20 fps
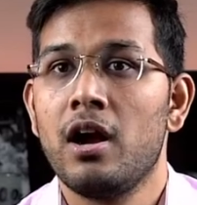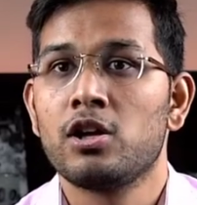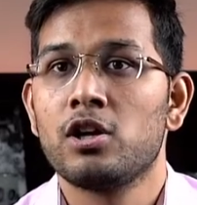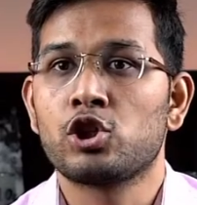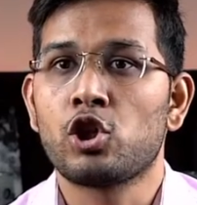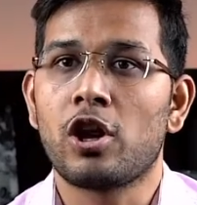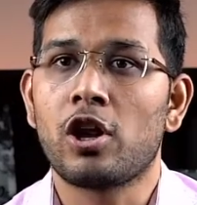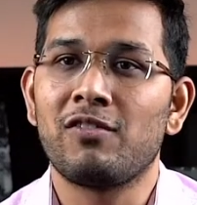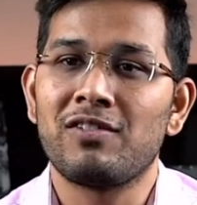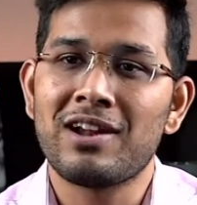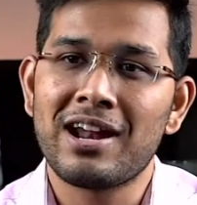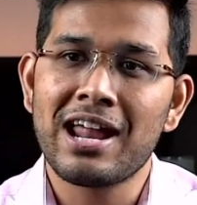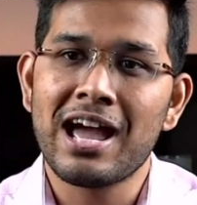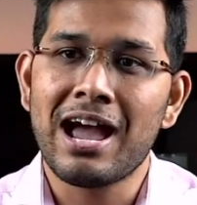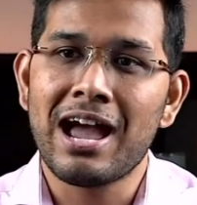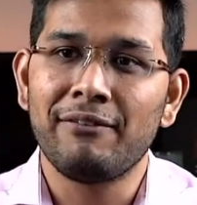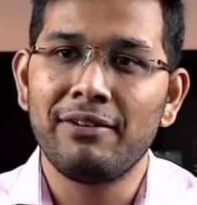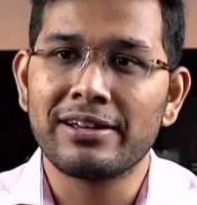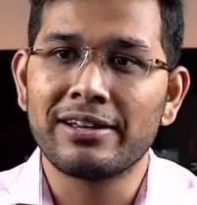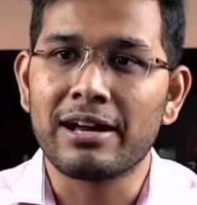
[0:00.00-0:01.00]
Saurav Rana,
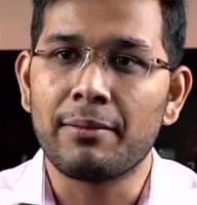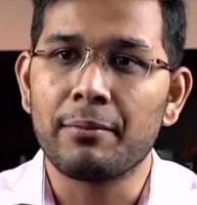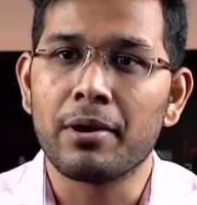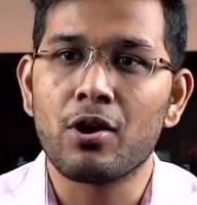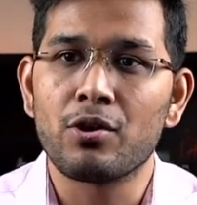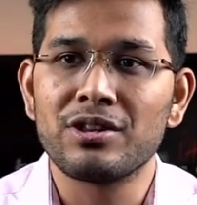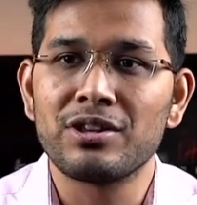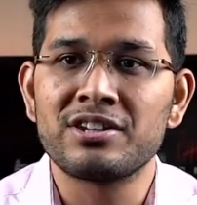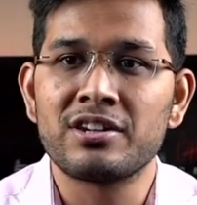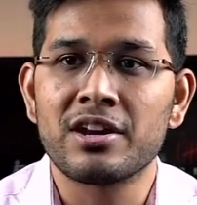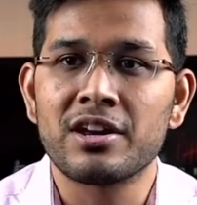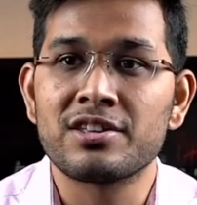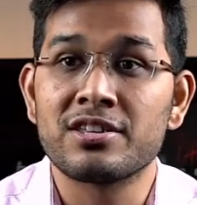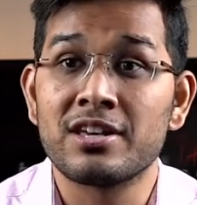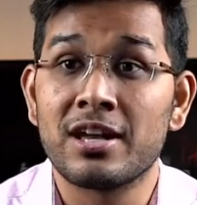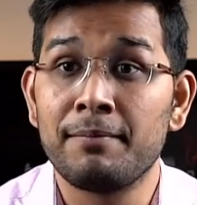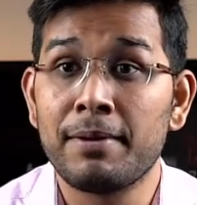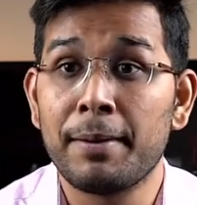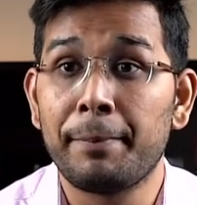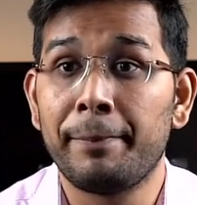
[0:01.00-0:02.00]
I will coming on the
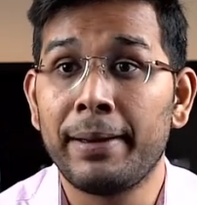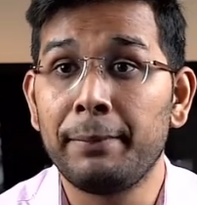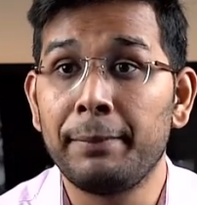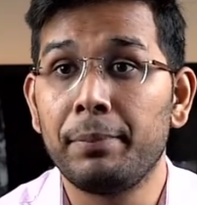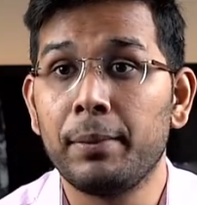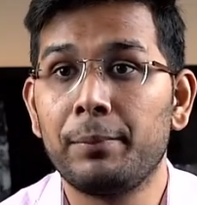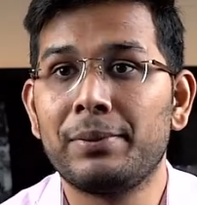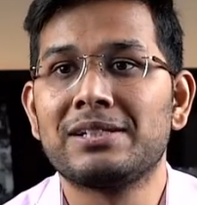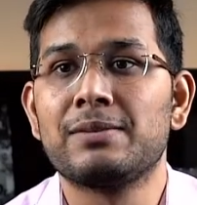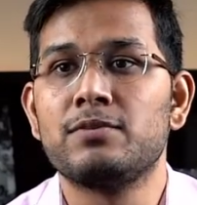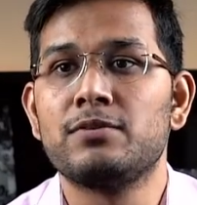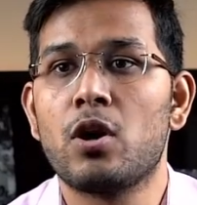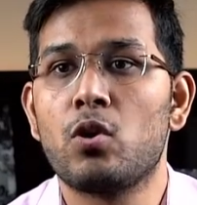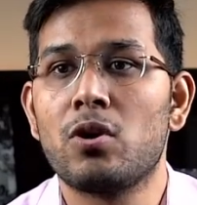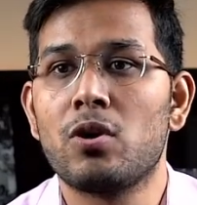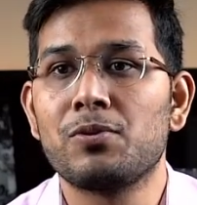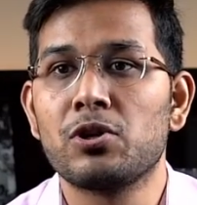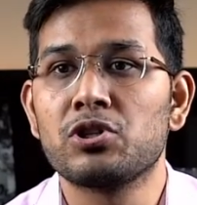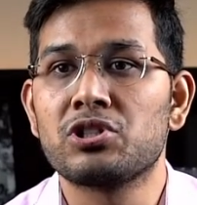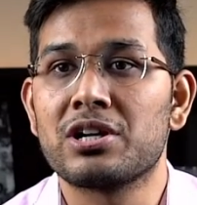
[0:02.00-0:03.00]
structure. Main pen paper
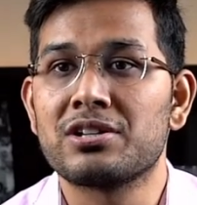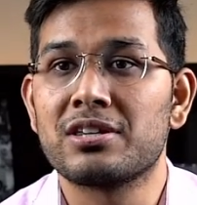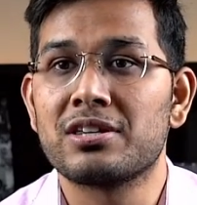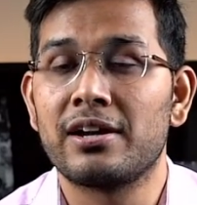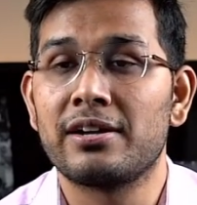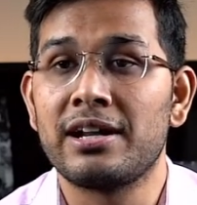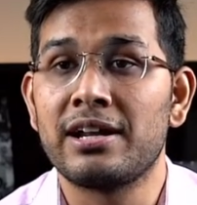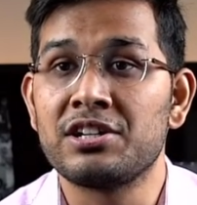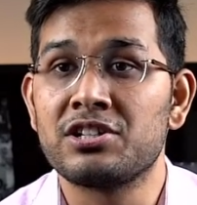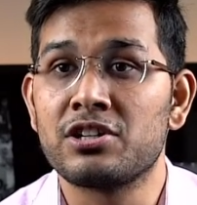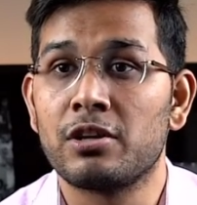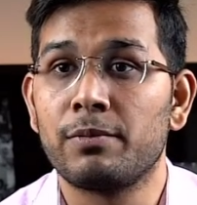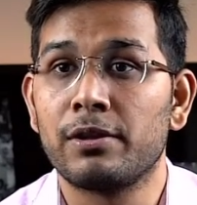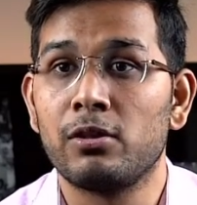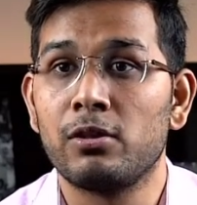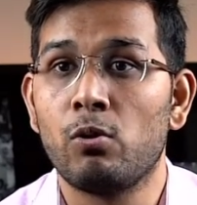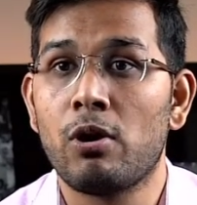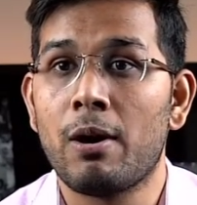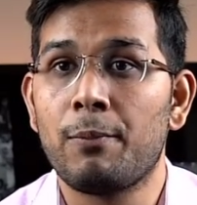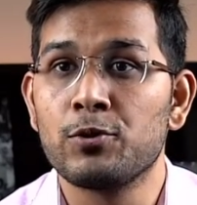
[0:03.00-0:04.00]
samjhaunga aapko structure. Tension
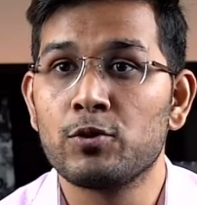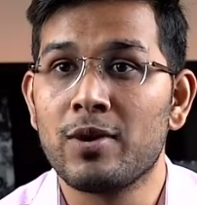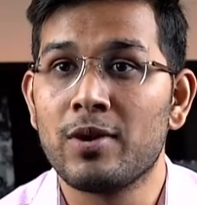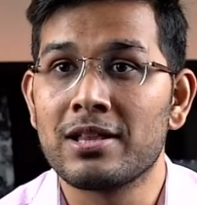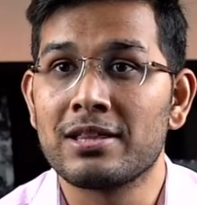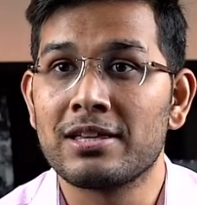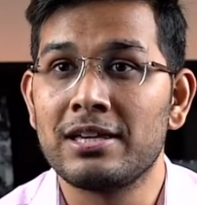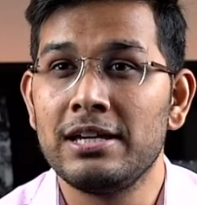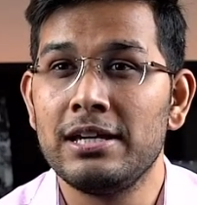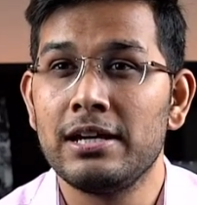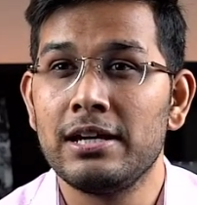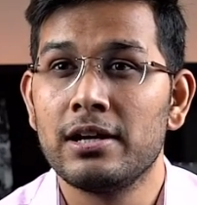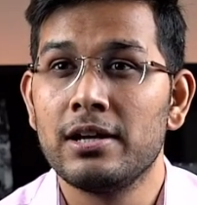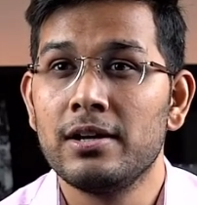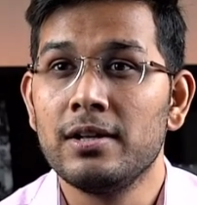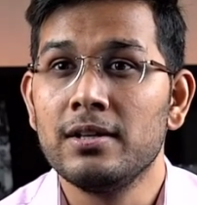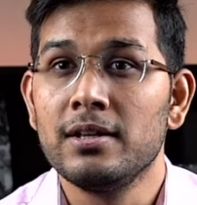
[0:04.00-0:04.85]
mat lo aap us baat ki.